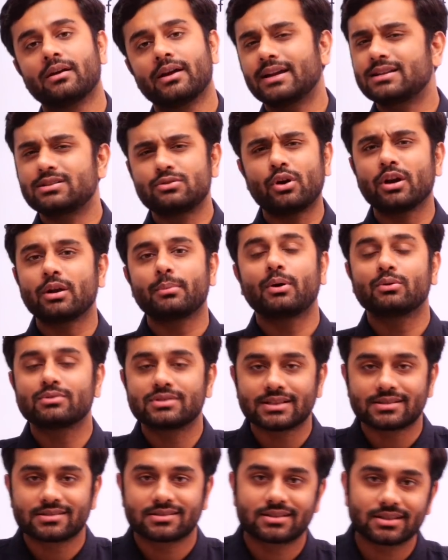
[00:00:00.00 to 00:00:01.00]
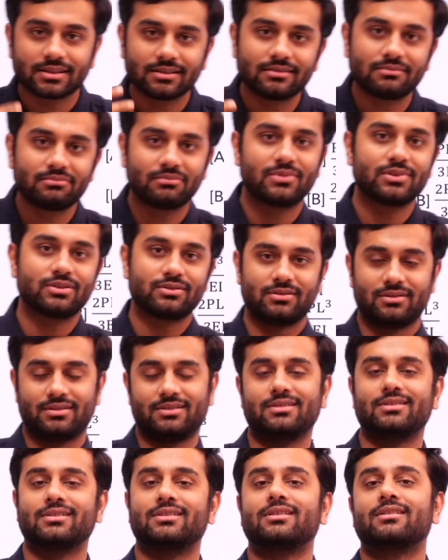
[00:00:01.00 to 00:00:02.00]
It's not about just,
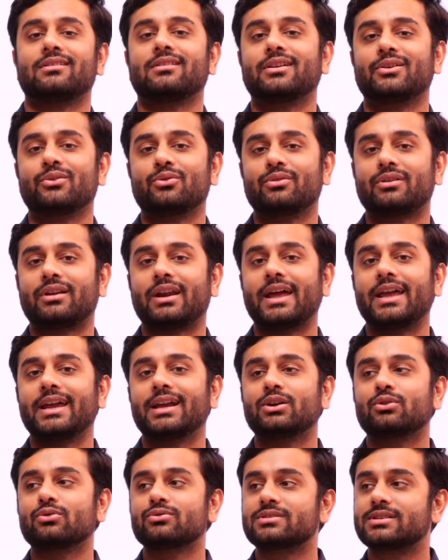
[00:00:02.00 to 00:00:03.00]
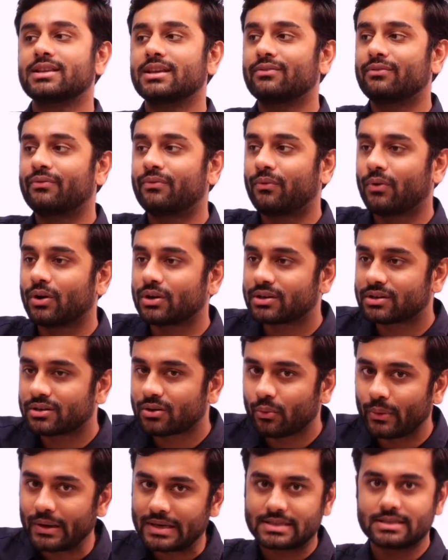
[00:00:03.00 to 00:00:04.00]
you know, trying to see what
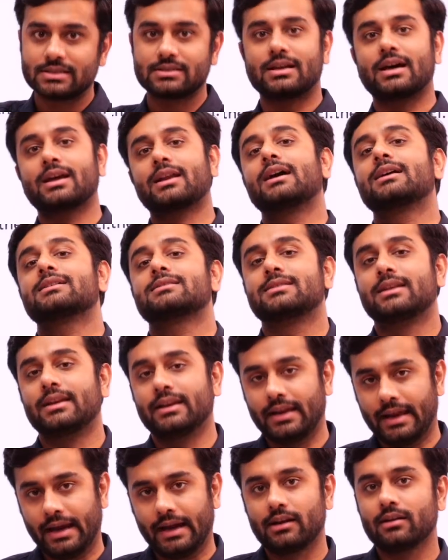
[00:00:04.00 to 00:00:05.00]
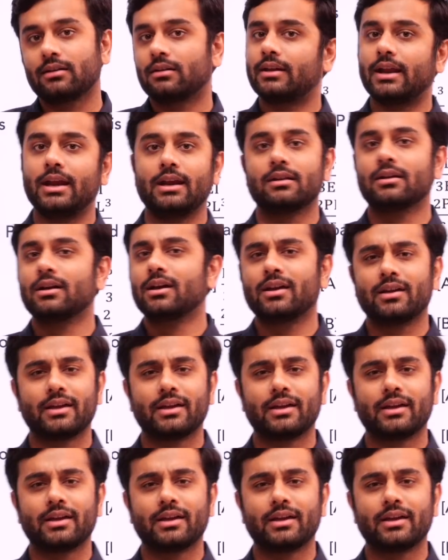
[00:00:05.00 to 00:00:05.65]
questions are asked in GATE, right?